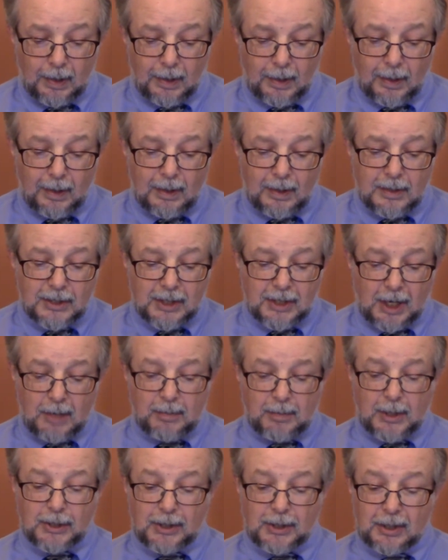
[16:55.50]
some
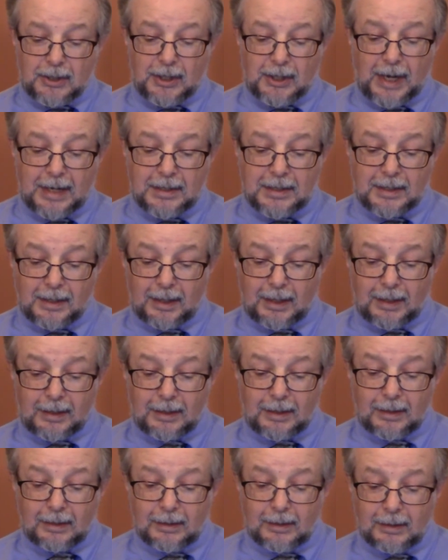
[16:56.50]
are suggesting
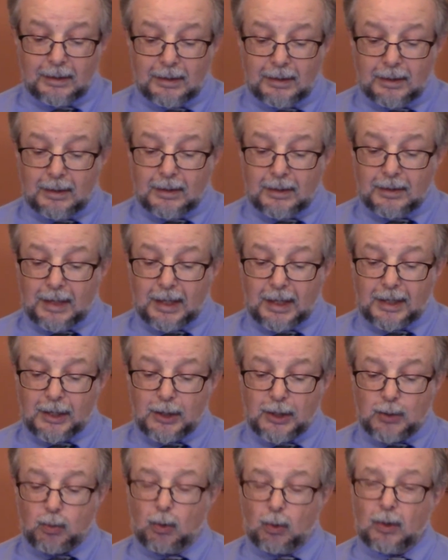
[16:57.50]
that
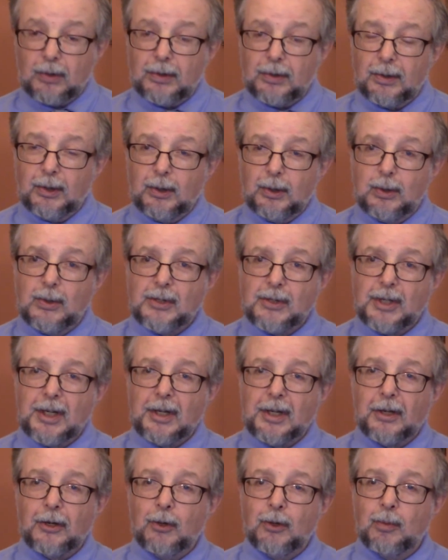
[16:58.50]
it's worth losing
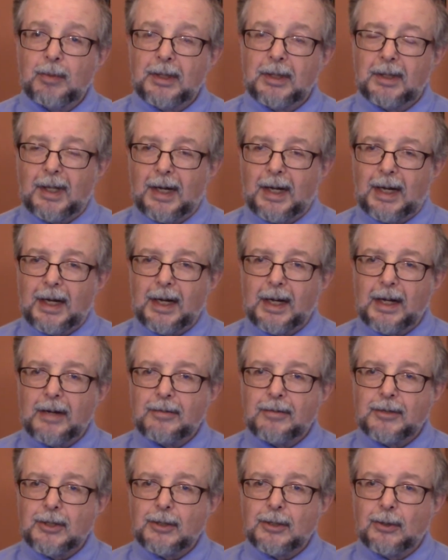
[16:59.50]
human
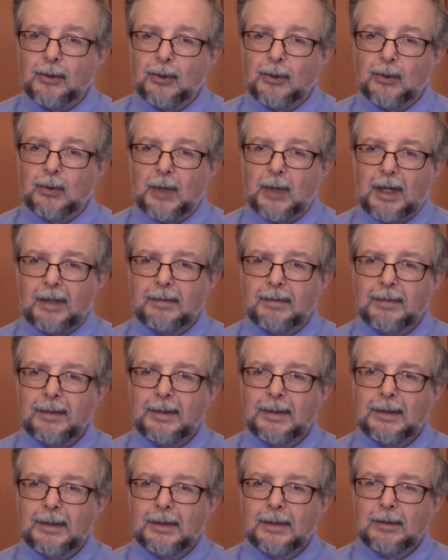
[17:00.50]
lives to
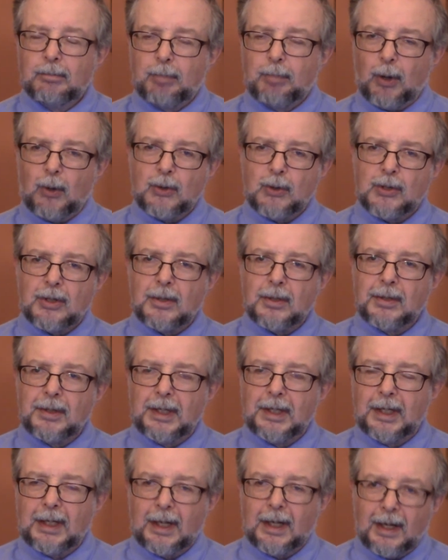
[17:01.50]
bolster the
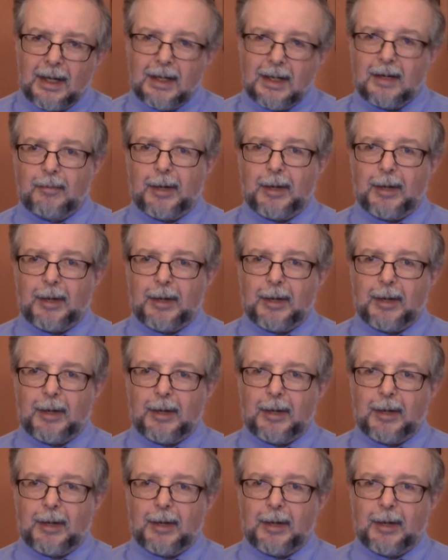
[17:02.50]
economy.